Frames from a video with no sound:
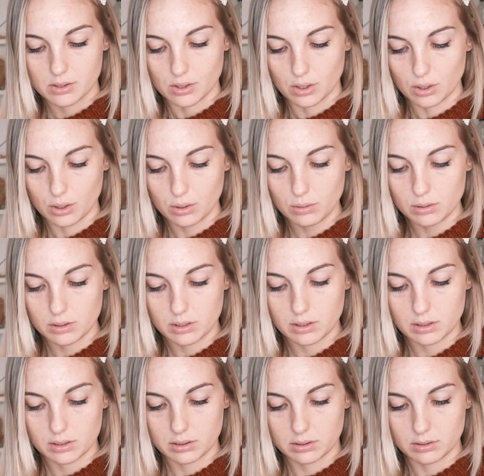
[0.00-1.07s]
So
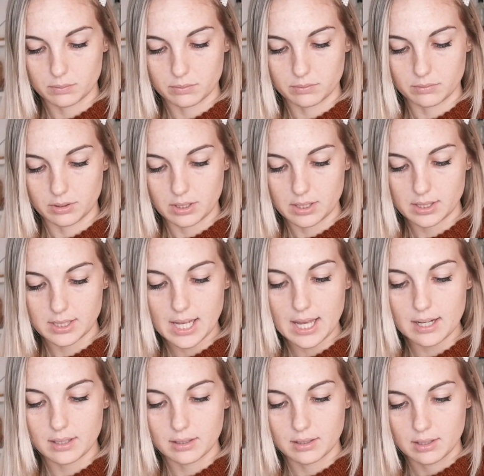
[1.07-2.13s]

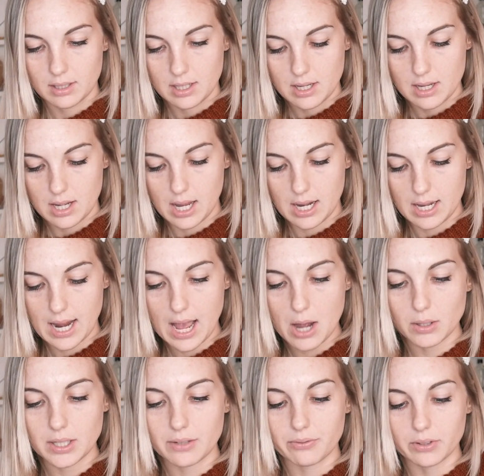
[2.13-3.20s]
reset. And
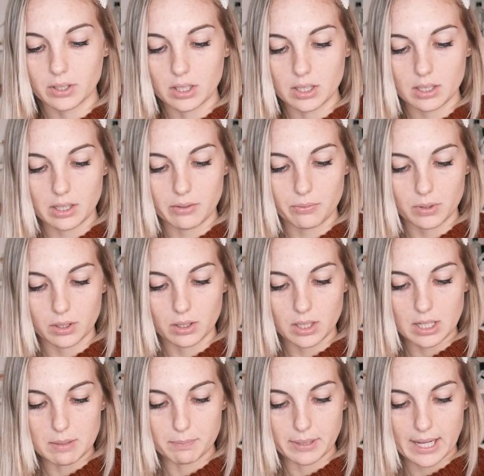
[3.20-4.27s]
now if we're
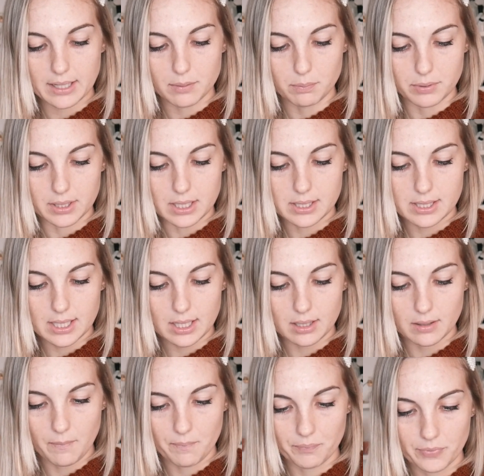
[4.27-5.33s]
gonna apply the
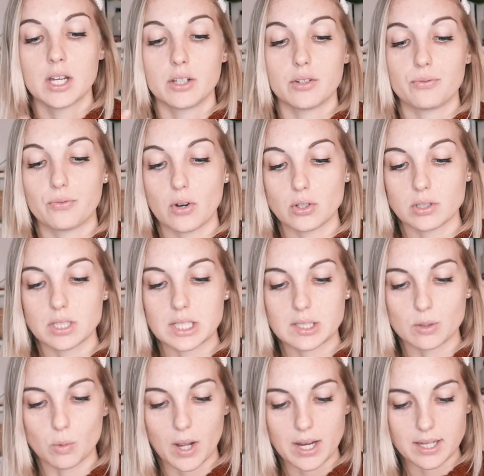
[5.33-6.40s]
preset, the photo
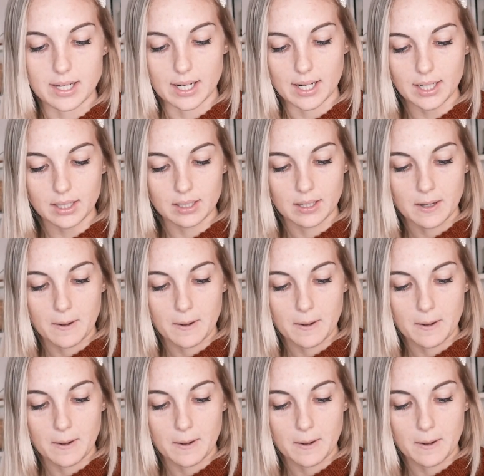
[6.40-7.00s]
is quite dark.